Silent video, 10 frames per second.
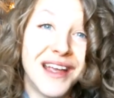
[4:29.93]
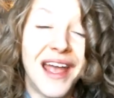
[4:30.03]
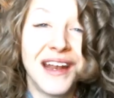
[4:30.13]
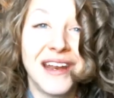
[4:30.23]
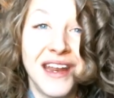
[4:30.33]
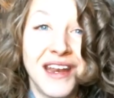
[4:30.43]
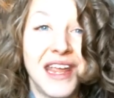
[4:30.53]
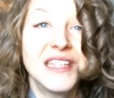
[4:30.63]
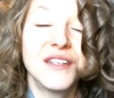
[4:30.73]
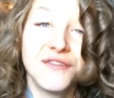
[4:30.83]
had an
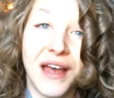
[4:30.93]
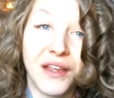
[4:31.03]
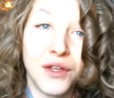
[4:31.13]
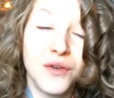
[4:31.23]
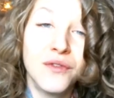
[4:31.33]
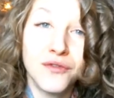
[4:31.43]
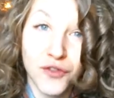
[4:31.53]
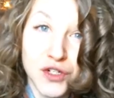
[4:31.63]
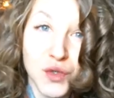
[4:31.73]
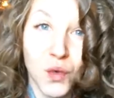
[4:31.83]
innate value
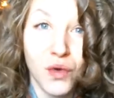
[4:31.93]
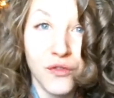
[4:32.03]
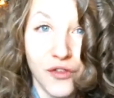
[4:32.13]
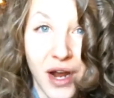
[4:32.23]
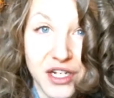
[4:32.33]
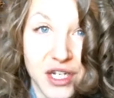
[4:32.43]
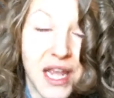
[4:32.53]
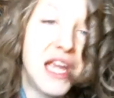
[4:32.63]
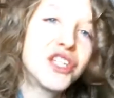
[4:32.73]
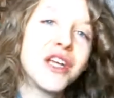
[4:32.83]
for school, for
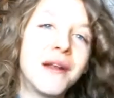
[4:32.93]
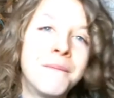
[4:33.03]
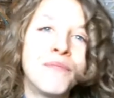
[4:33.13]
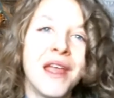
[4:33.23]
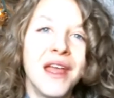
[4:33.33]
education